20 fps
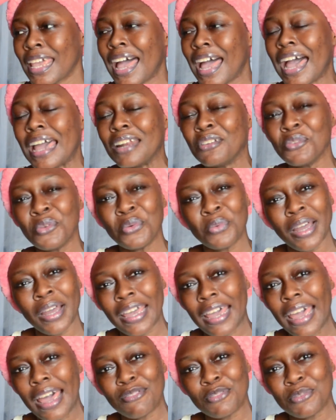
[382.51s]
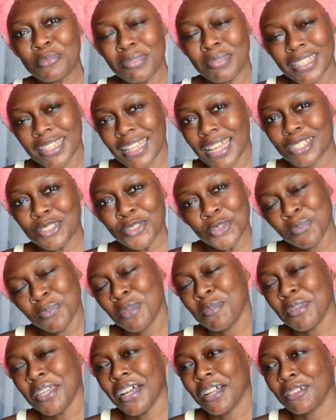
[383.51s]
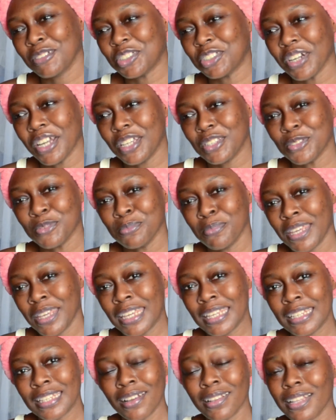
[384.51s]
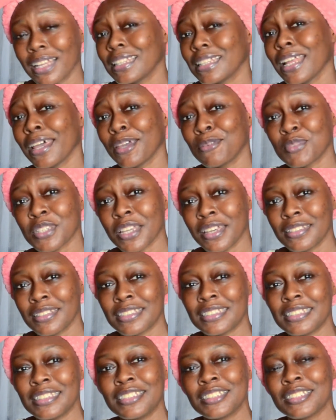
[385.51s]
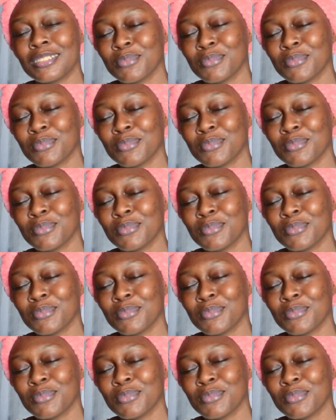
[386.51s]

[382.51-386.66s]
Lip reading: I don't know why I haven't made that soap. Maybe I'll try to make it now that limes are in season,